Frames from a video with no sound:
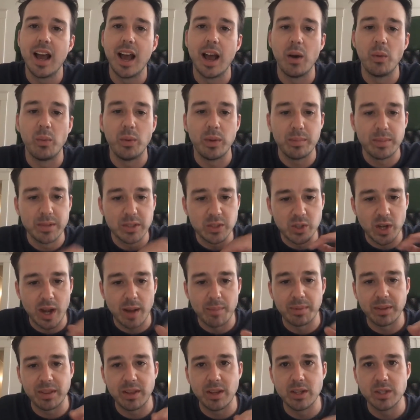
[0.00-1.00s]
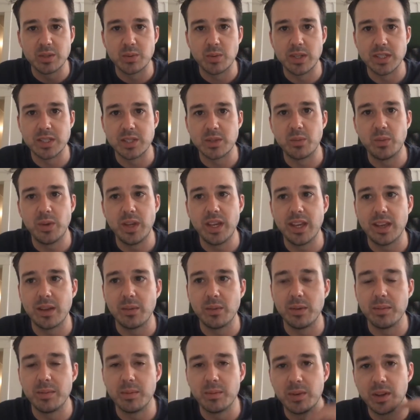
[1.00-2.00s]
We've been dropping those once a week, and
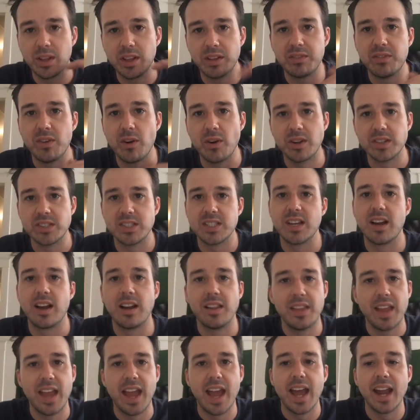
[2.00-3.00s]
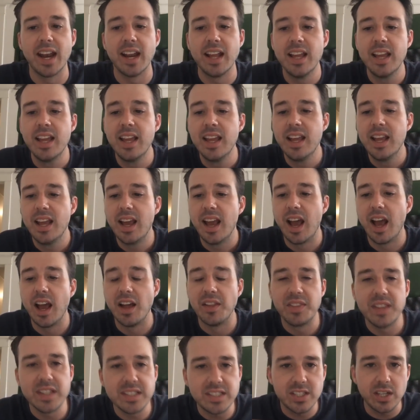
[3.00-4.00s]
we've been really focusing on that.
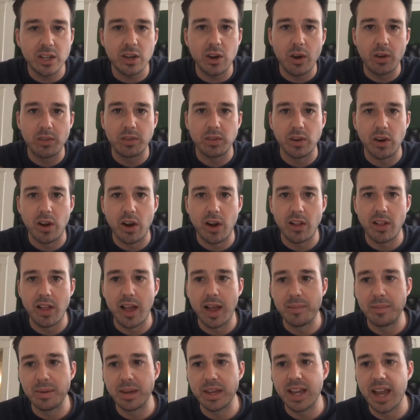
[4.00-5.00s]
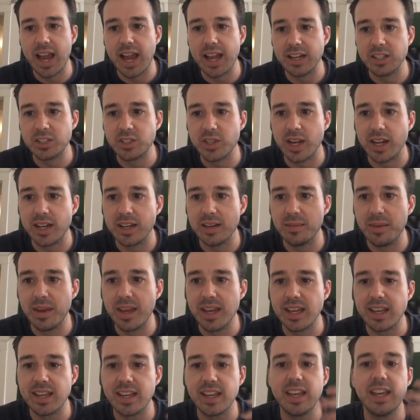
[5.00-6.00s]
This year overall, I've been kind of trying to
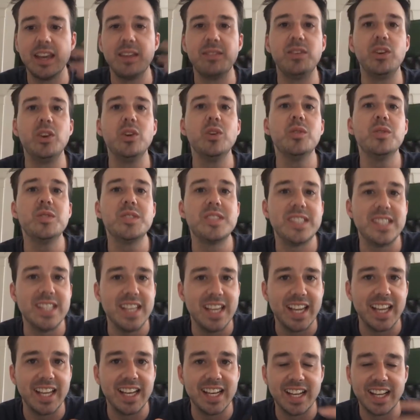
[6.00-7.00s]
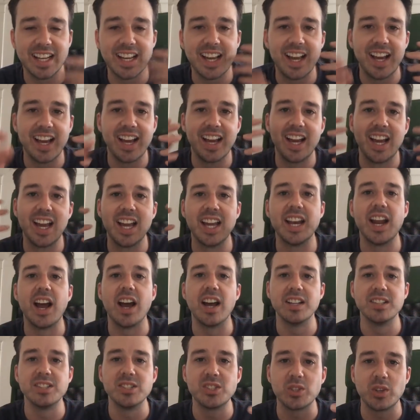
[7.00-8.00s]
make, if you've seen, an
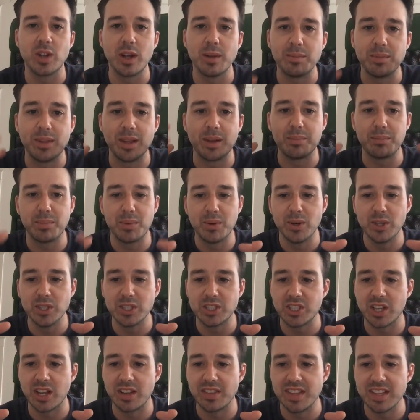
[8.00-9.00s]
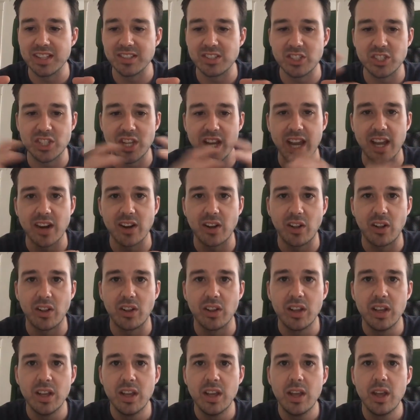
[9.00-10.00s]
unscripted push on this
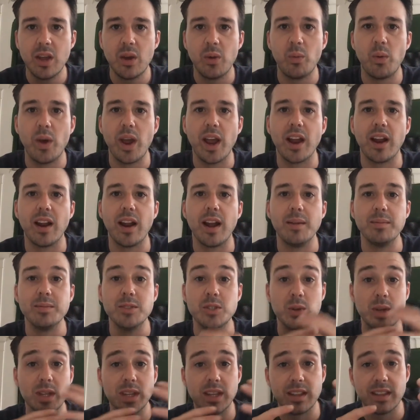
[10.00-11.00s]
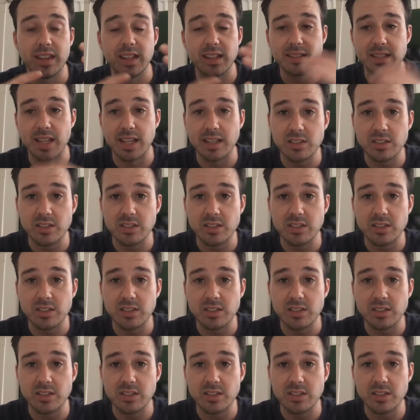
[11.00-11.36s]
channel where I'm doing the things like